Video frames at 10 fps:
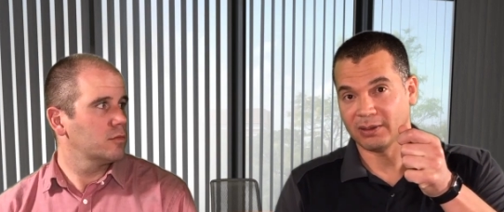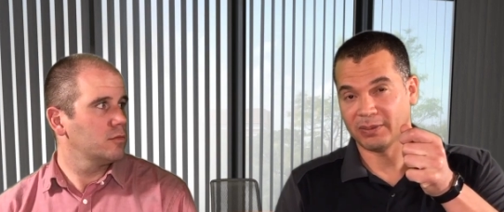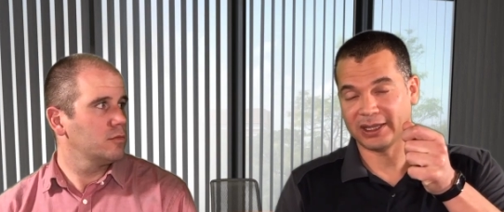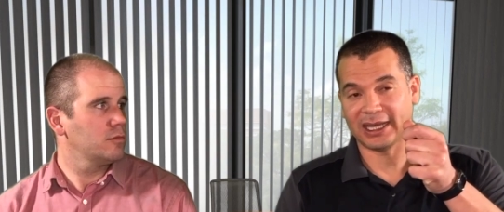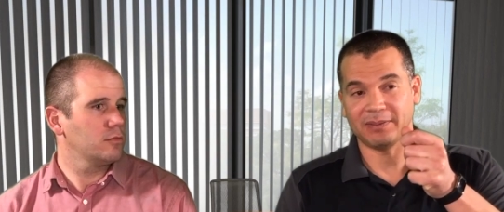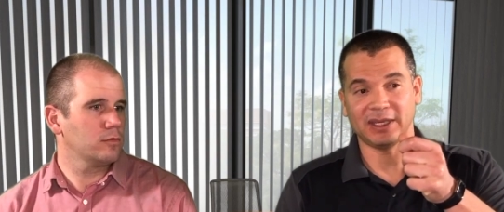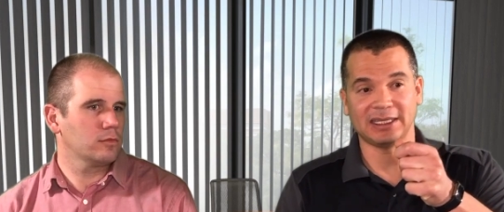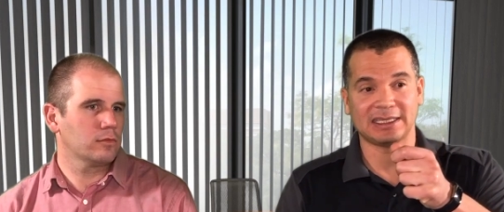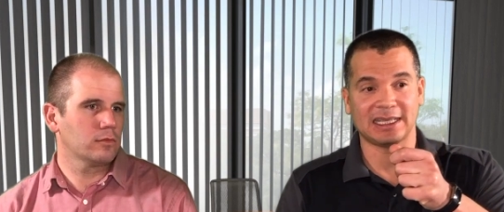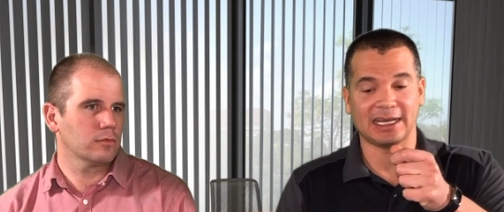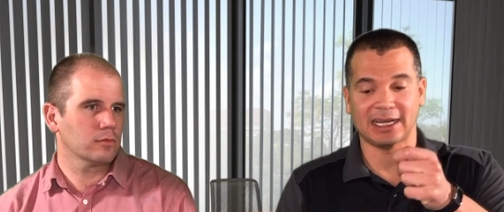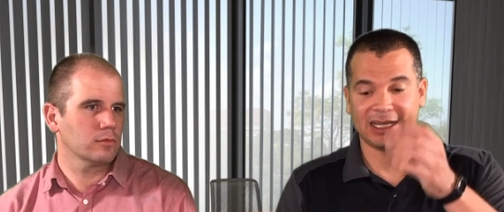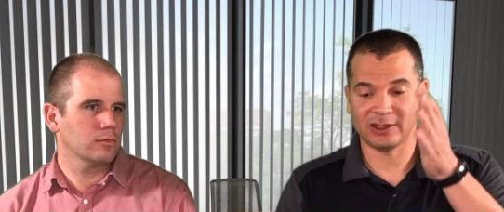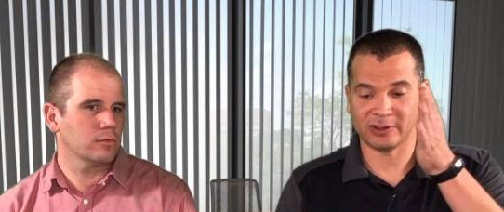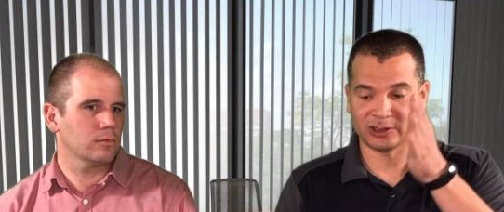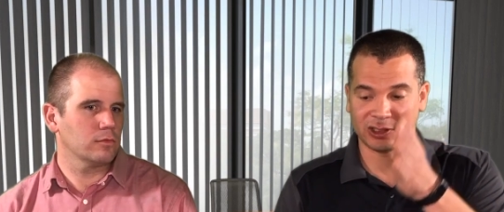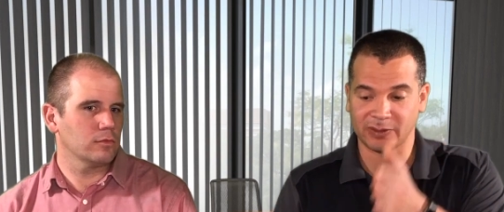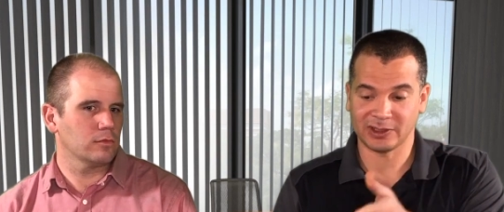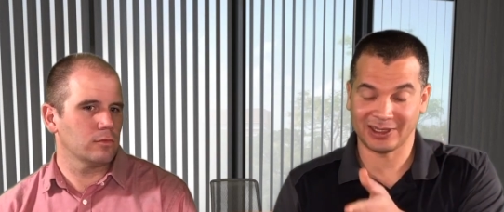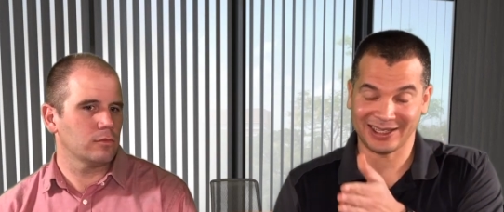Speaker 1: But that means that I know the
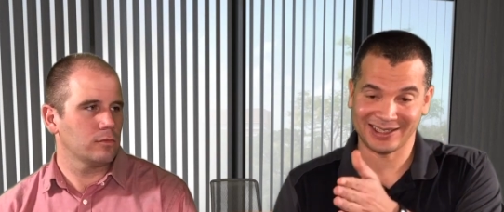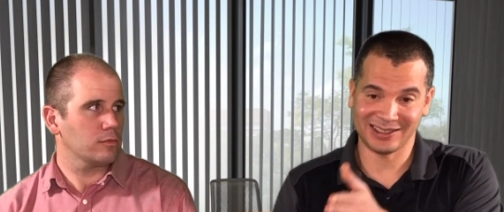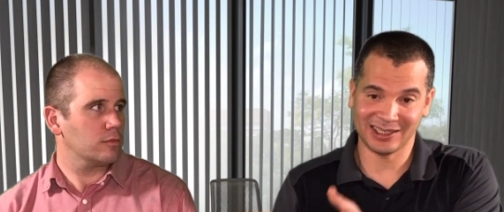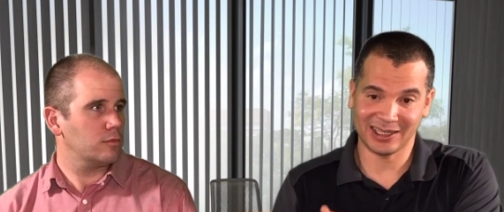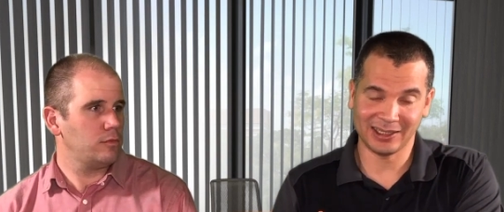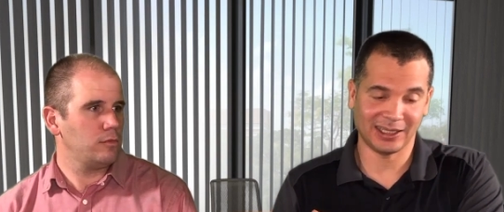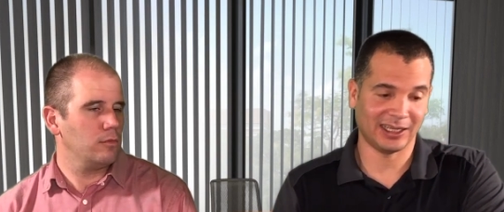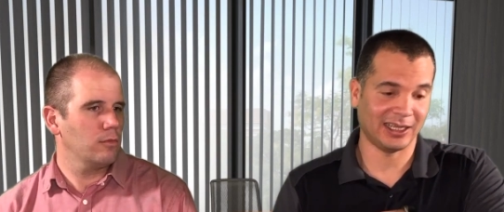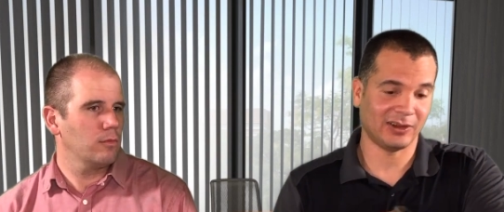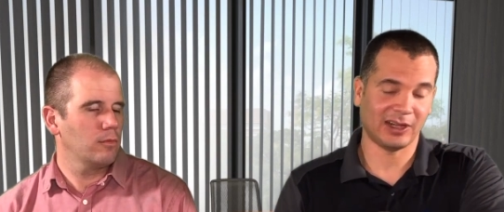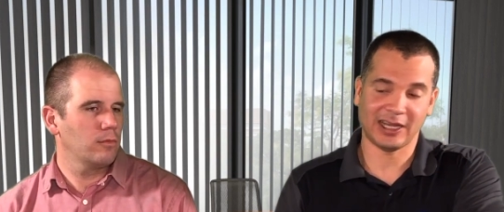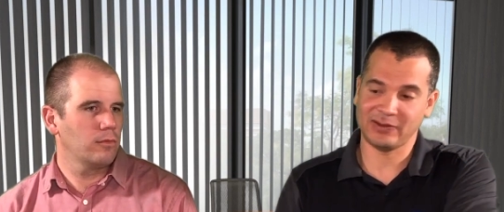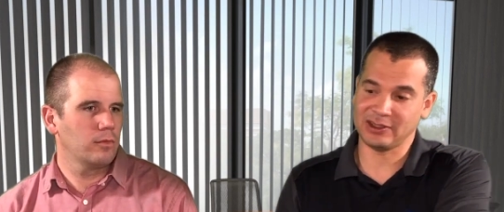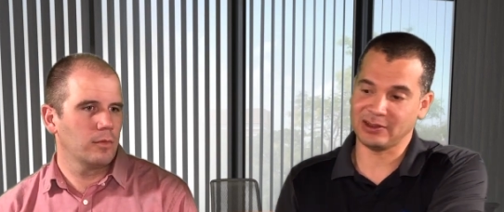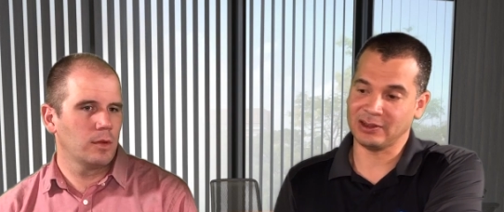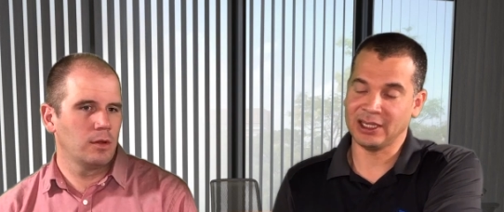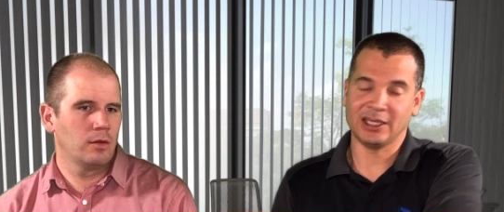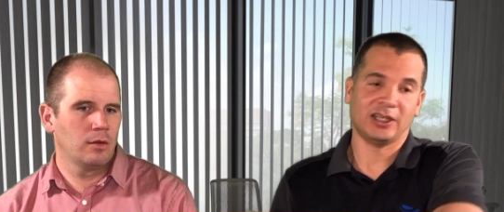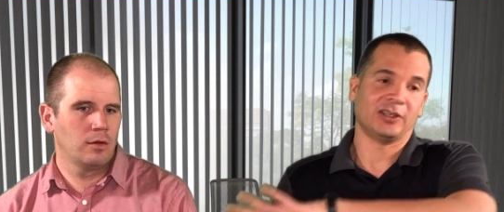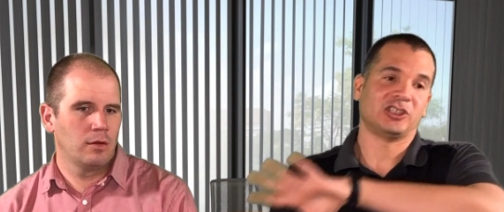job is going to get done and I don't have to
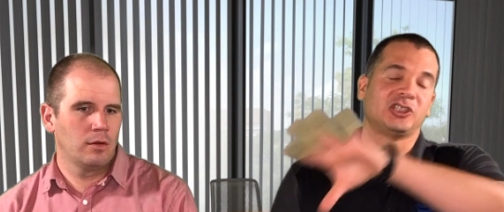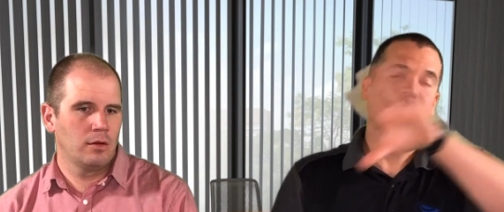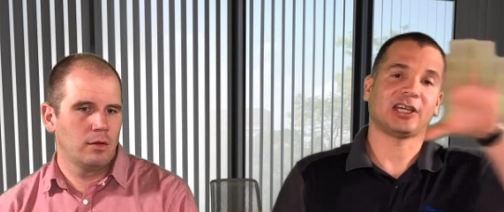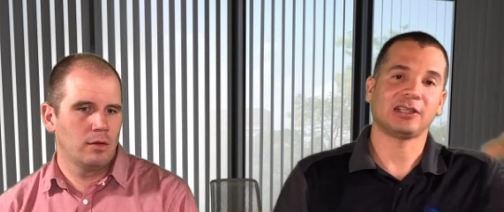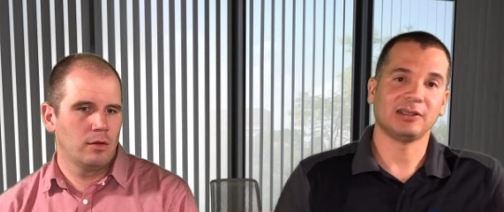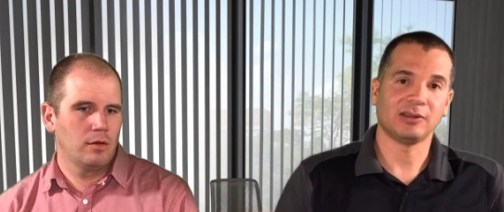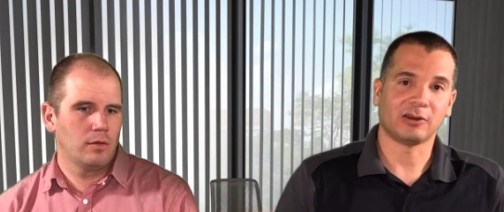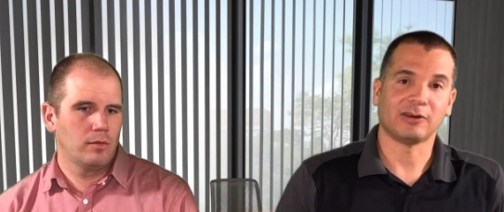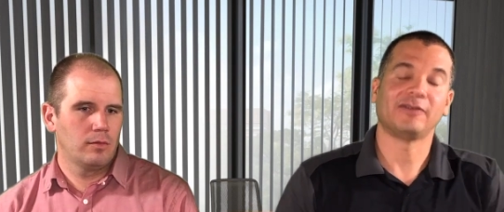shuttle or